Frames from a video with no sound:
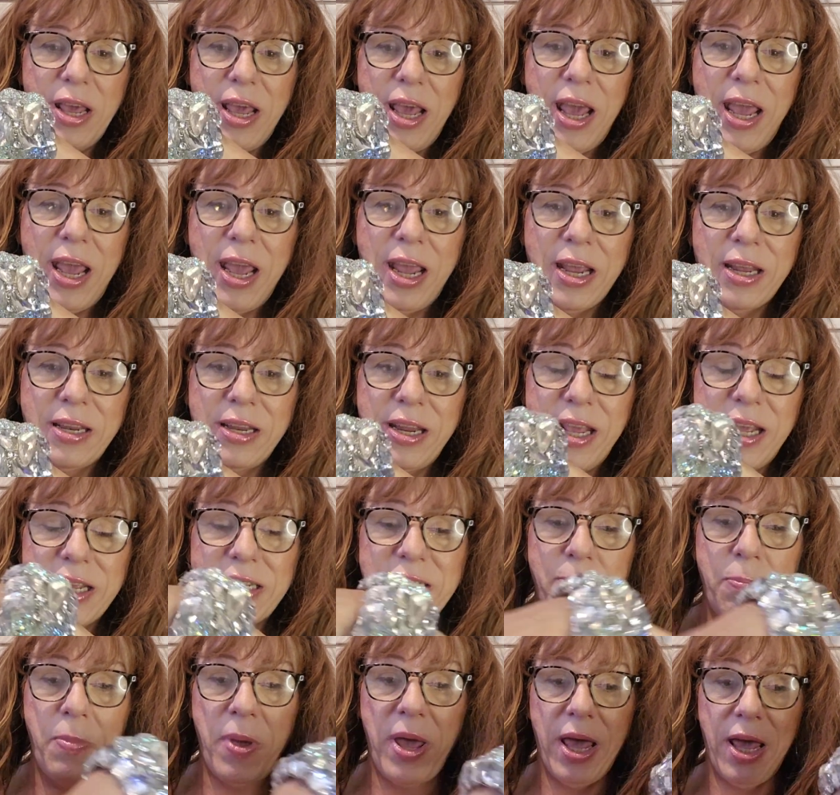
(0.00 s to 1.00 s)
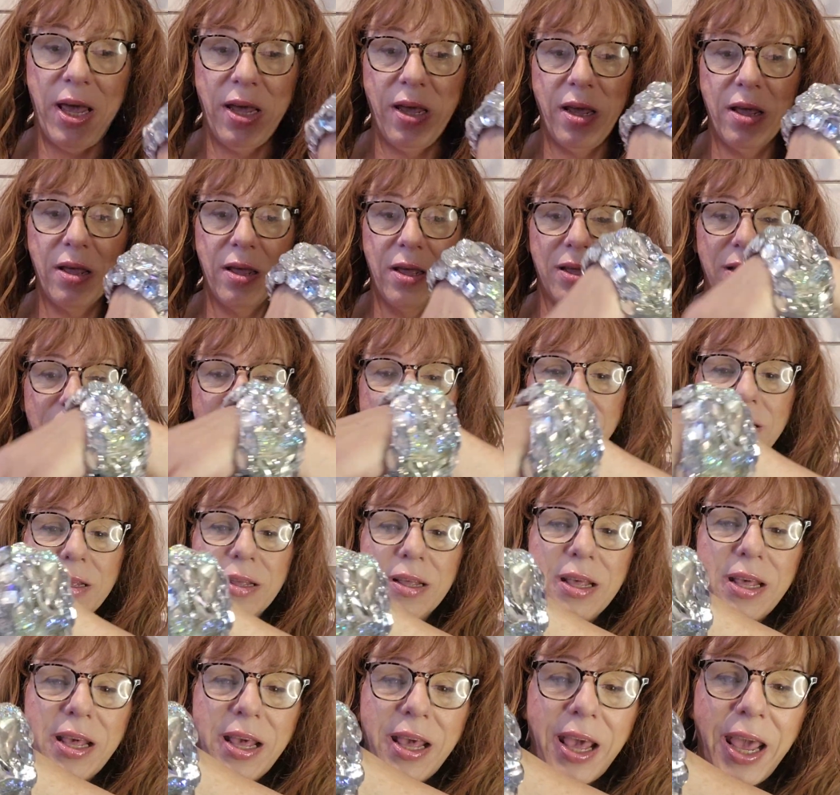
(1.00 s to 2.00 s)
And it's big
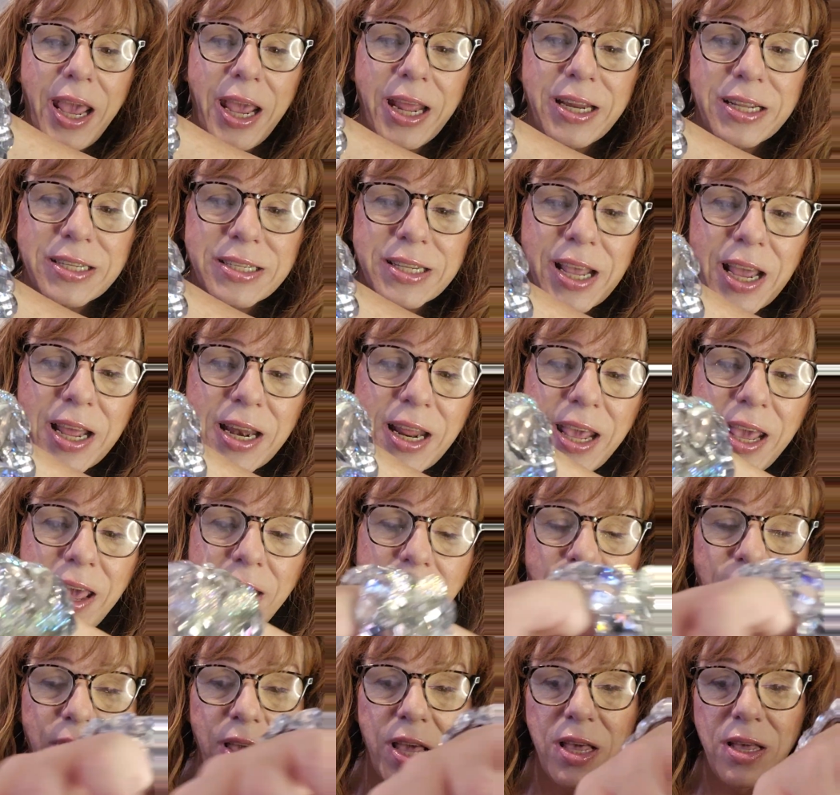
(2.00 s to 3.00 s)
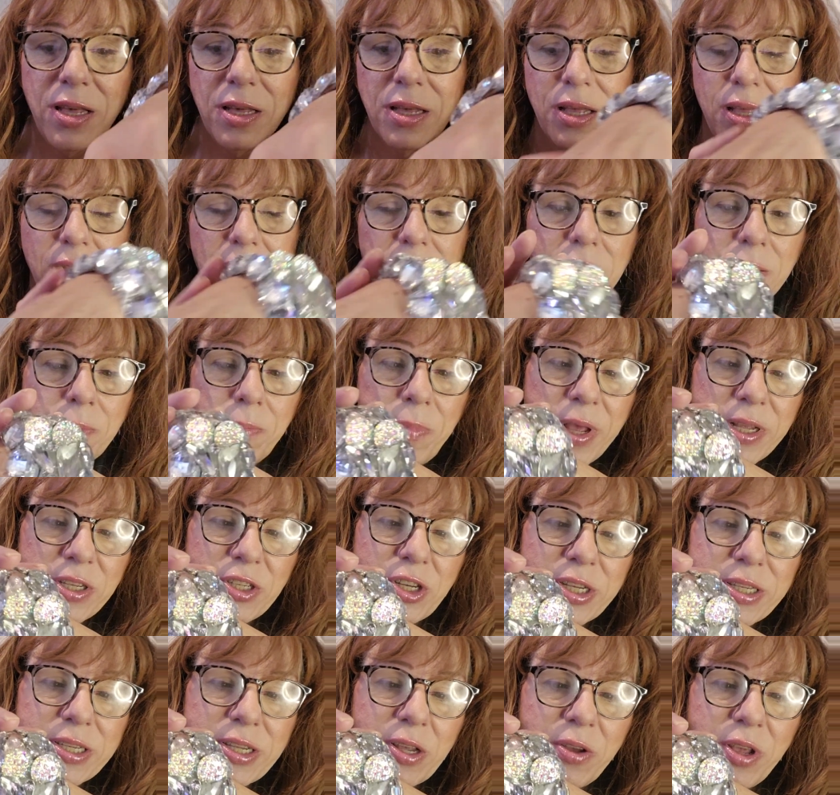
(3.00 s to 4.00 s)
and it's kind of heavy, but
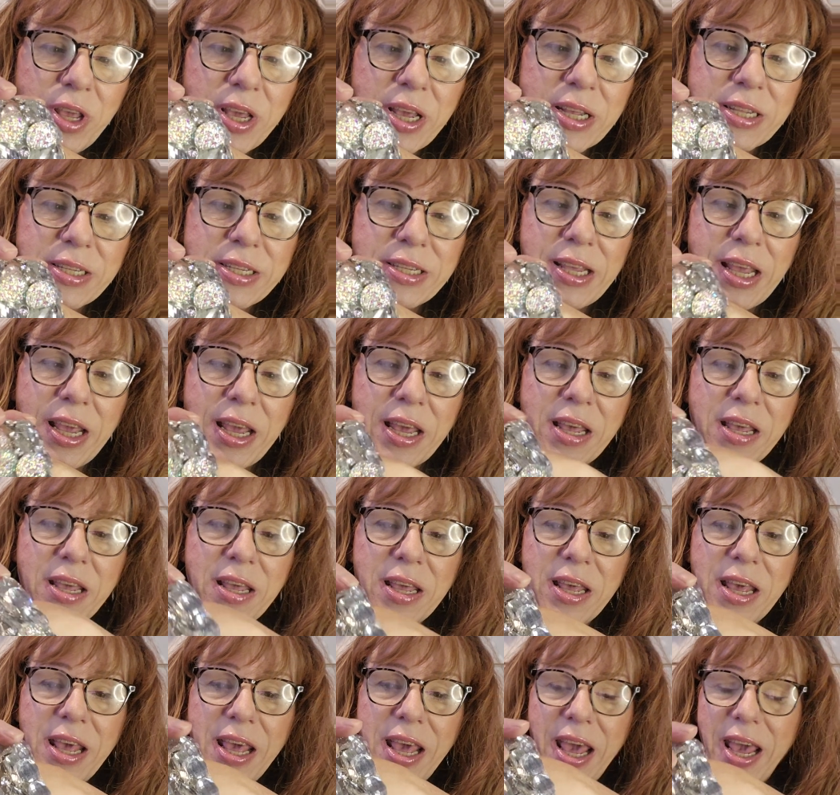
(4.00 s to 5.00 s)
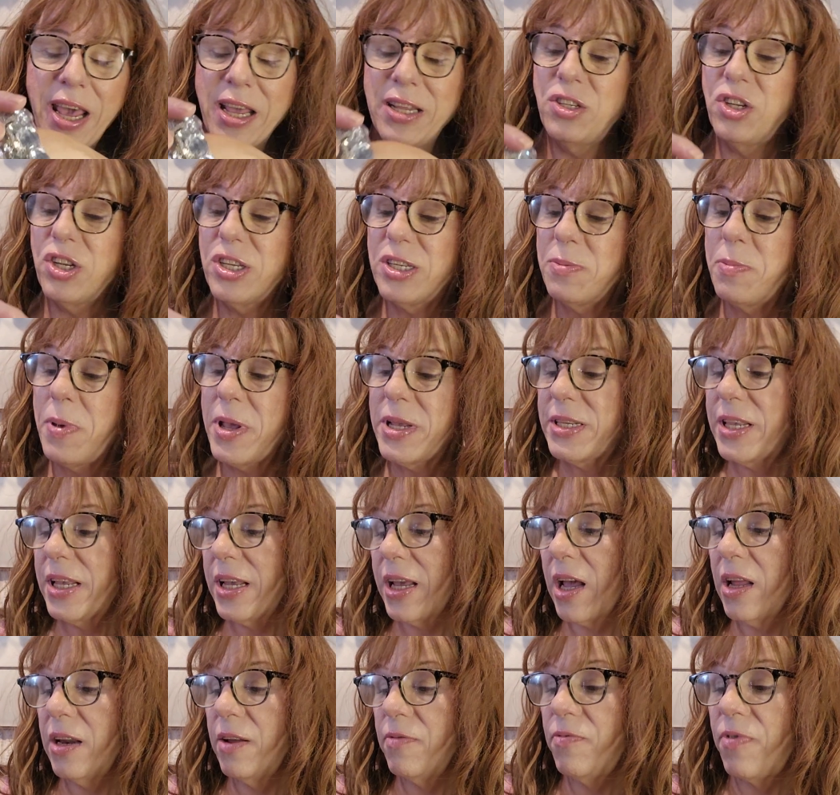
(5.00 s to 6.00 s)
just so you can see it. And it just makes it
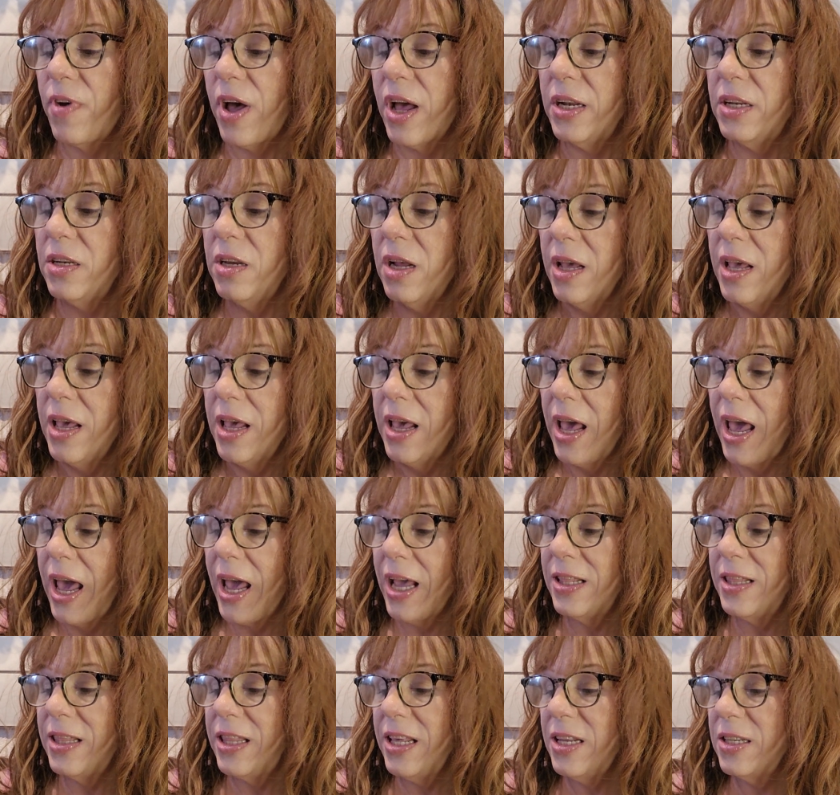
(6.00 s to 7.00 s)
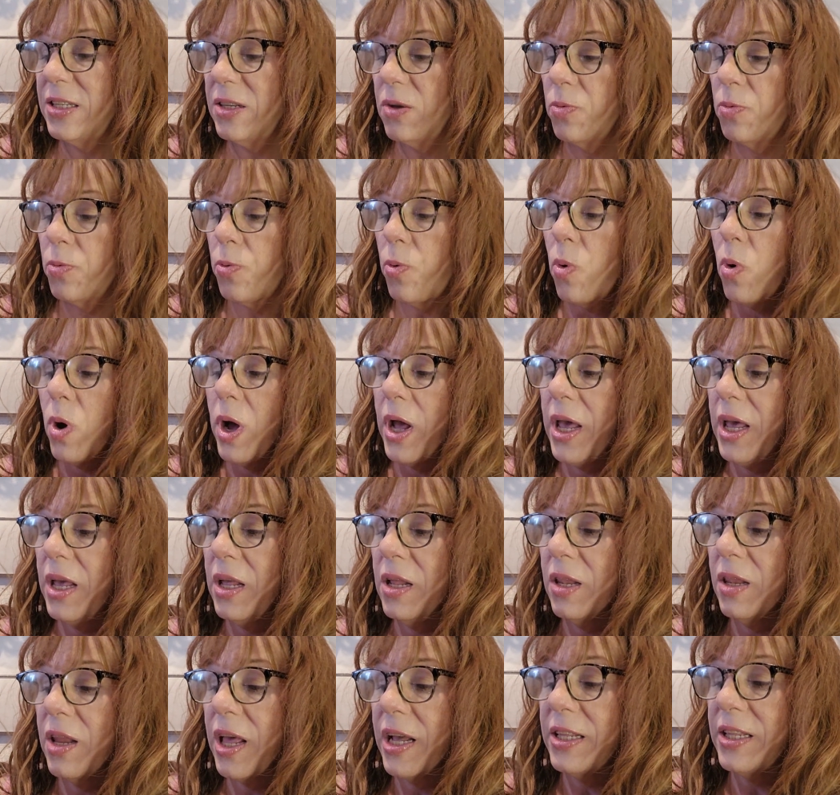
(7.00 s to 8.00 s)
kind of fun. And these are
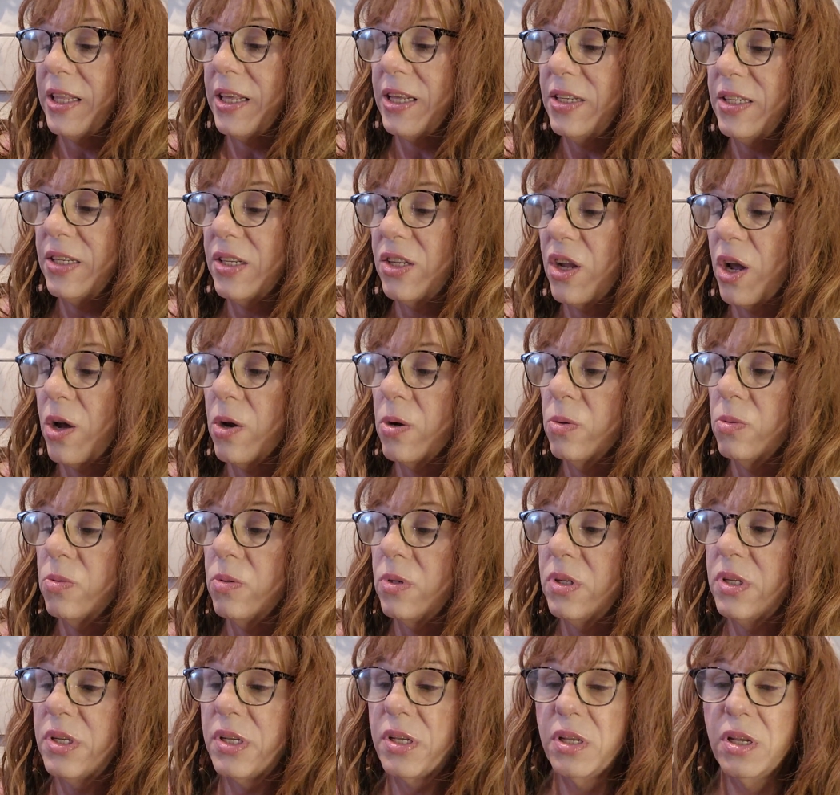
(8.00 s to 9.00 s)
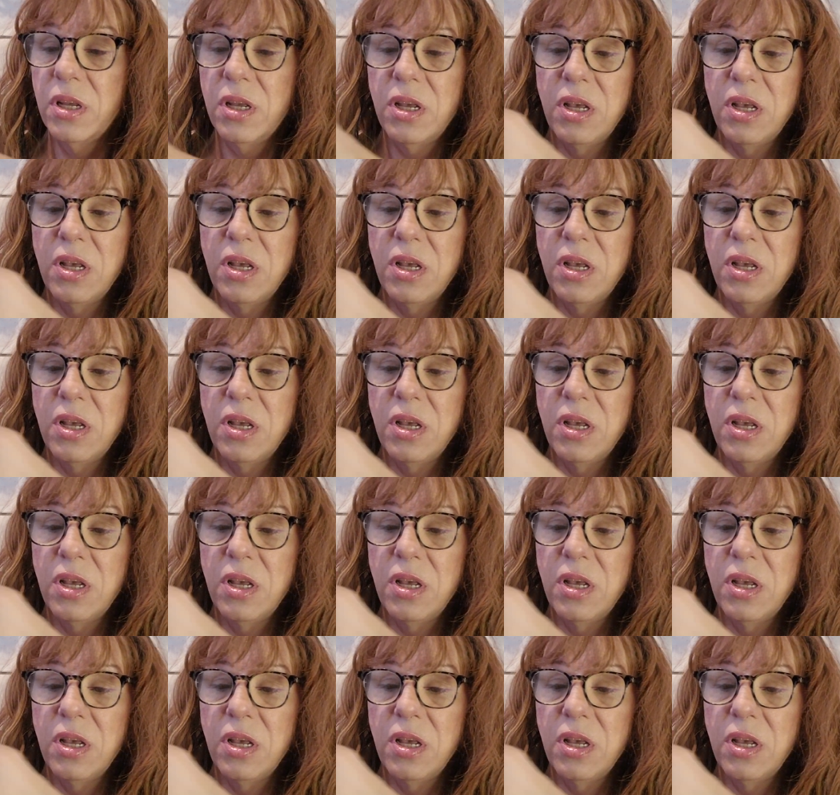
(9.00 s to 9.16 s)
what, like these stones,